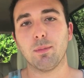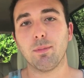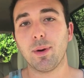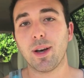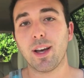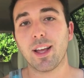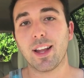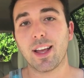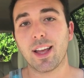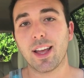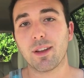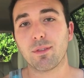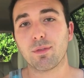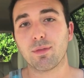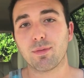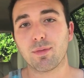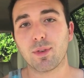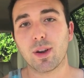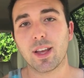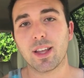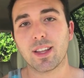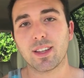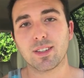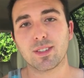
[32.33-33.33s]
But I had
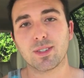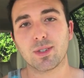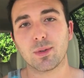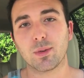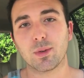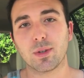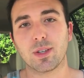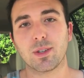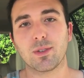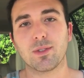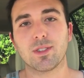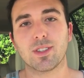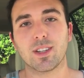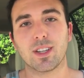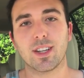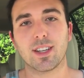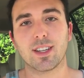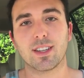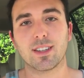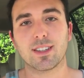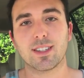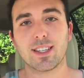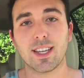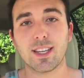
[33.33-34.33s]
friends who were
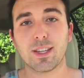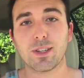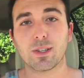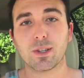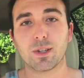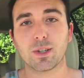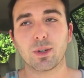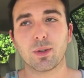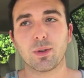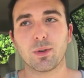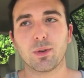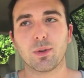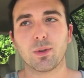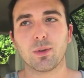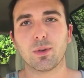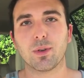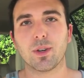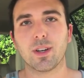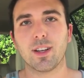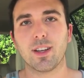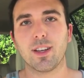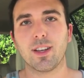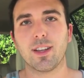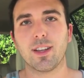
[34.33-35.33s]
using Tinder who